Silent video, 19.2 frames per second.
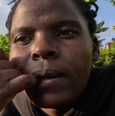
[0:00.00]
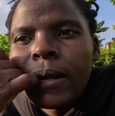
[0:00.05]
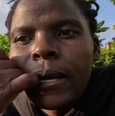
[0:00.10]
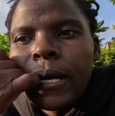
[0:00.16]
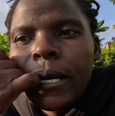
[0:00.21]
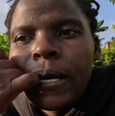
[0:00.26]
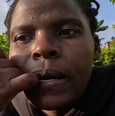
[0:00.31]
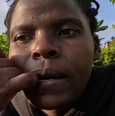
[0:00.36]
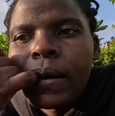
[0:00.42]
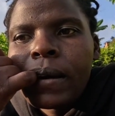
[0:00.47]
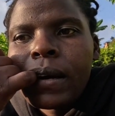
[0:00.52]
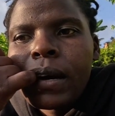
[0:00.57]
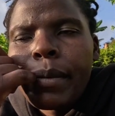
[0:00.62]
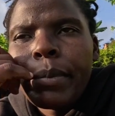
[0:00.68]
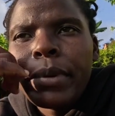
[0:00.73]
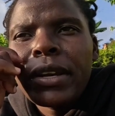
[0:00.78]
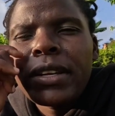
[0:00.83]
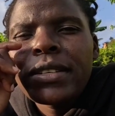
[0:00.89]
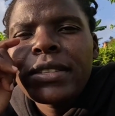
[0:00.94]
yeah
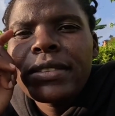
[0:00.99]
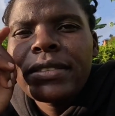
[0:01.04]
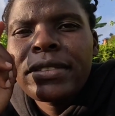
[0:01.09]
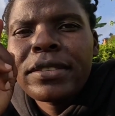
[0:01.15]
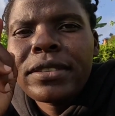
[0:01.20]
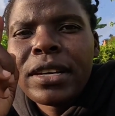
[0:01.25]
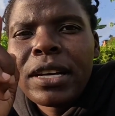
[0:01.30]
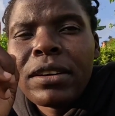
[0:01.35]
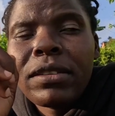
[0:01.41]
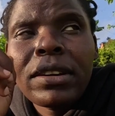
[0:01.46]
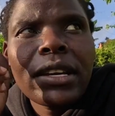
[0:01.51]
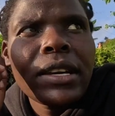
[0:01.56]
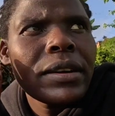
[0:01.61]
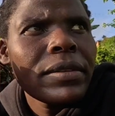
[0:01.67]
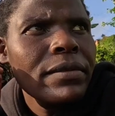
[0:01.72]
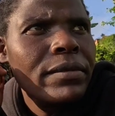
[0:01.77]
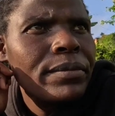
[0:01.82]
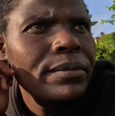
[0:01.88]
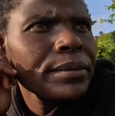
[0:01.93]
i've been
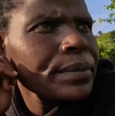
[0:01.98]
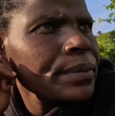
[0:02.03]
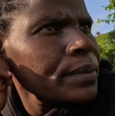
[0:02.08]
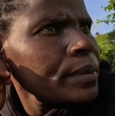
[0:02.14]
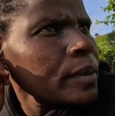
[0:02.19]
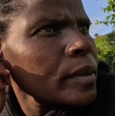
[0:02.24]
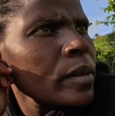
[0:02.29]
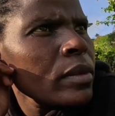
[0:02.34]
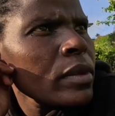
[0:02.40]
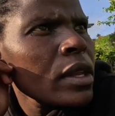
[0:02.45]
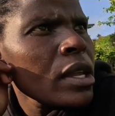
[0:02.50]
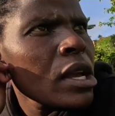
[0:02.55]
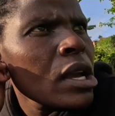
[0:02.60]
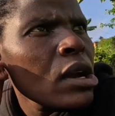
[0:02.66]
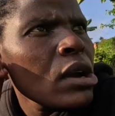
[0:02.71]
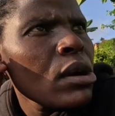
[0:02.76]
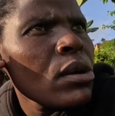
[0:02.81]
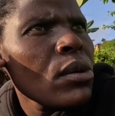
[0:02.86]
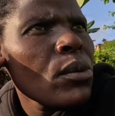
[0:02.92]
struggling
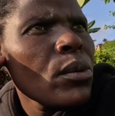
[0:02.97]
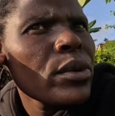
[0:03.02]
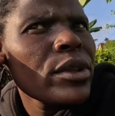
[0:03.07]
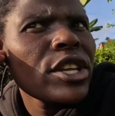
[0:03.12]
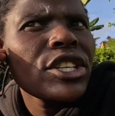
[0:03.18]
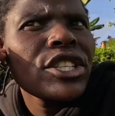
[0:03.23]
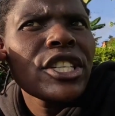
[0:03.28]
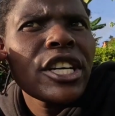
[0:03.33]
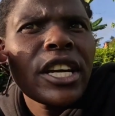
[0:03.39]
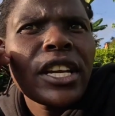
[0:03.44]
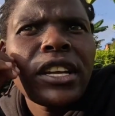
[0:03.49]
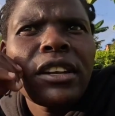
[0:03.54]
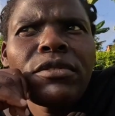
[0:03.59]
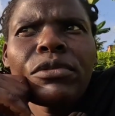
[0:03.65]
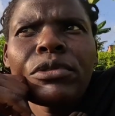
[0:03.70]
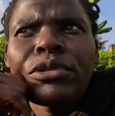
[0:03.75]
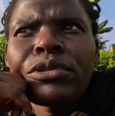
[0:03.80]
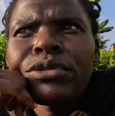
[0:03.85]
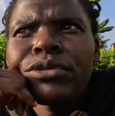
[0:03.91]
with the
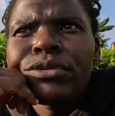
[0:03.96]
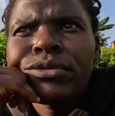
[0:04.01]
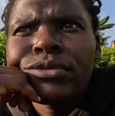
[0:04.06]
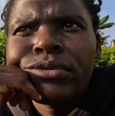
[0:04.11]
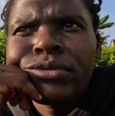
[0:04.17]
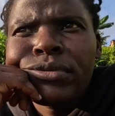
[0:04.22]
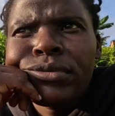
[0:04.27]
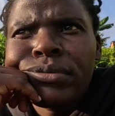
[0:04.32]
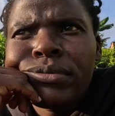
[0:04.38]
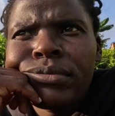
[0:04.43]
channel for